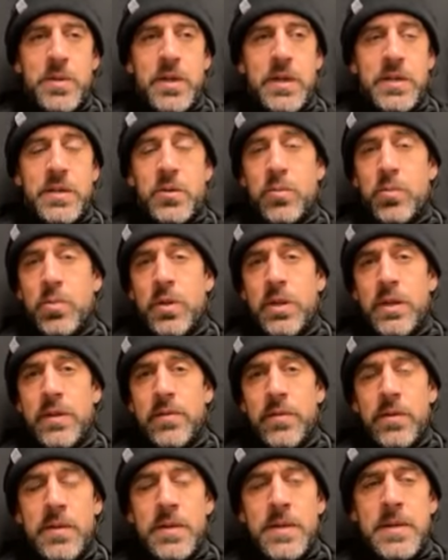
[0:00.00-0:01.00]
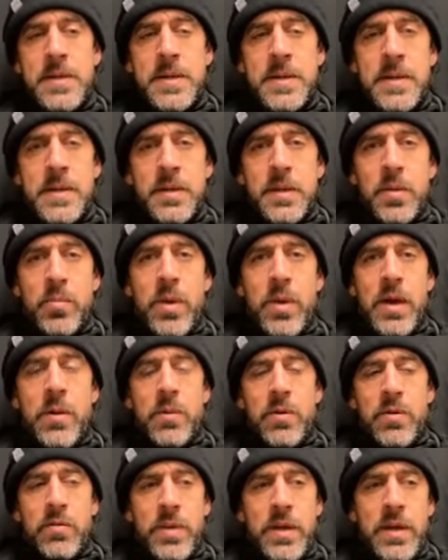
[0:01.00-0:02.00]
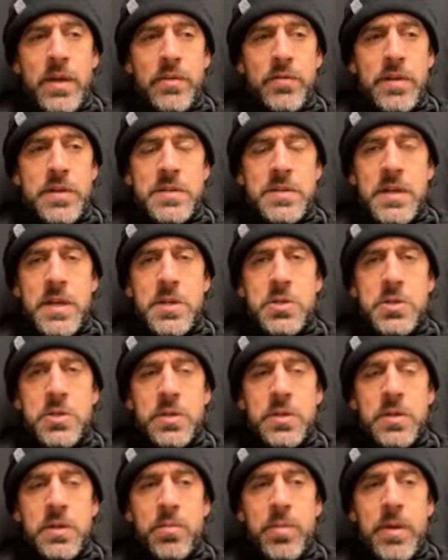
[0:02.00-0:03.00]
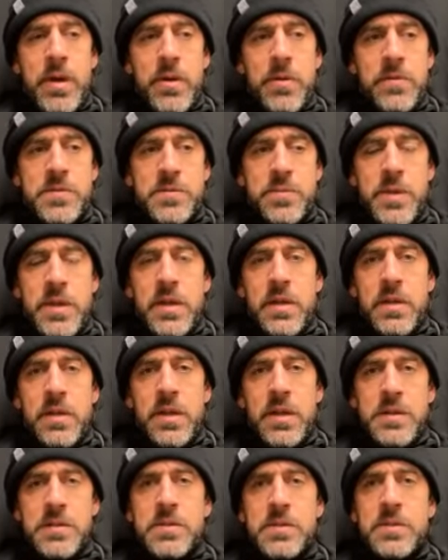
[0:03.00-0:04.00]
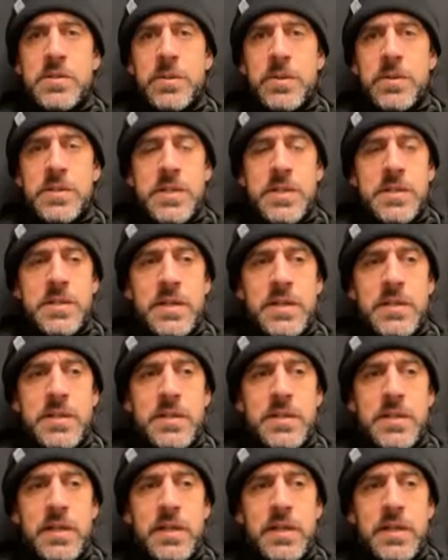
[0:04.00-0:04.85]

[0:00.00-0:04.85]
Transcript: But I do believe in the power of manifestation and the power of speaking things into existence.